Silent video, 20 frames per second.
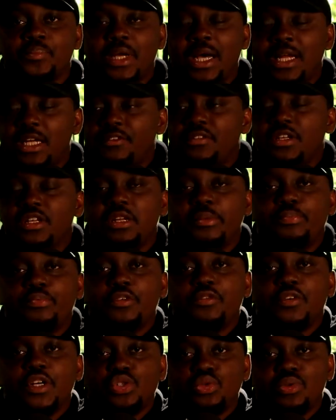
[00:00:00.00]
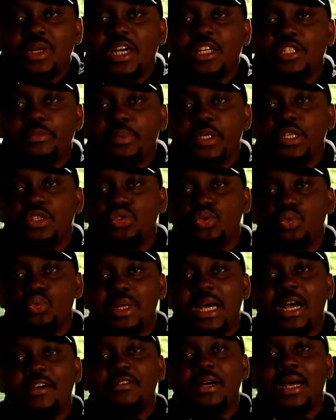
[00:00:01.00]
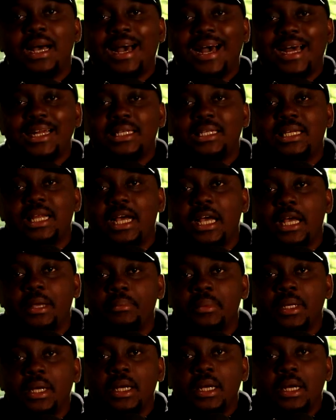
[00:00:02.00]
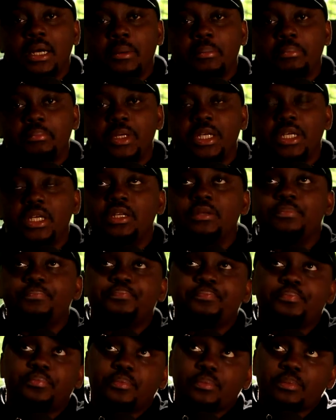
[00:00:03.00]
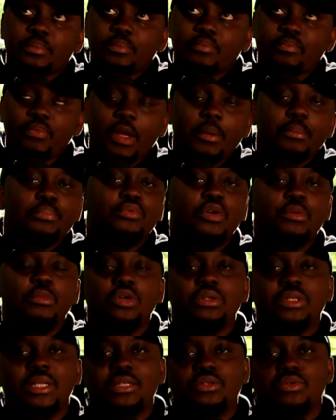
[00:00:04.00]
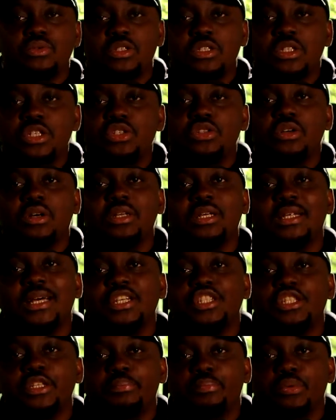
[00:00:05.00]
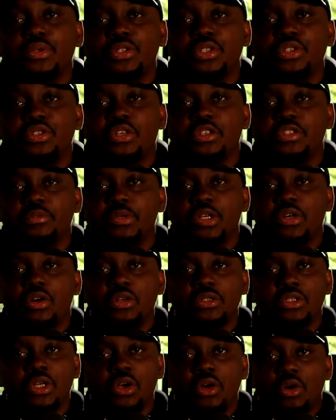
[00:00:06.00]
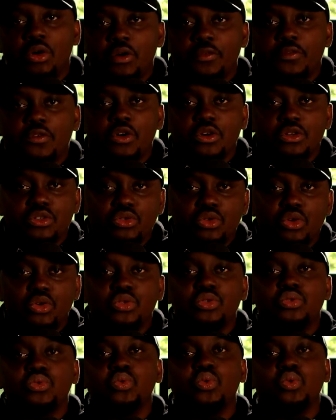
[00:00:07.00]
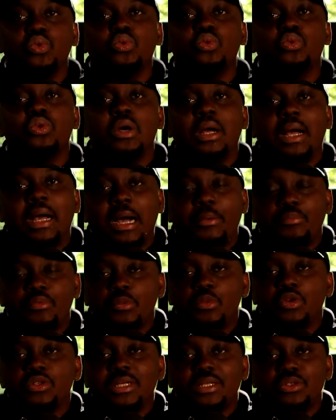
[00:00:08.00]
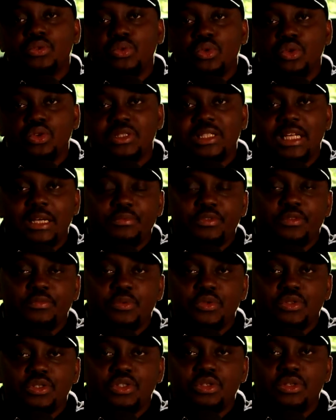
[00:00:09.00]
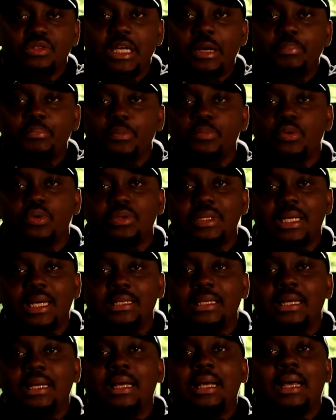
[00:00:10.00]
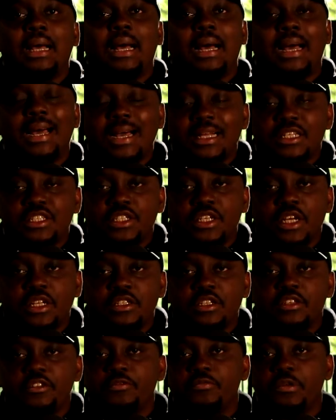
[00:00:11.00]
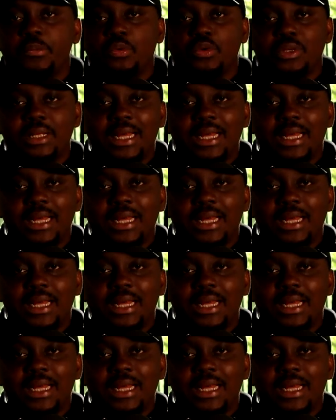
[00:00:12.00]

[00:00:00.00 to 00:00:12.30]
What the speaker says: And even in the professional space, you would have a hard time being promoted to senior leadership positions, because, of course, those who are promoted to those types of positions are people that are assertive, people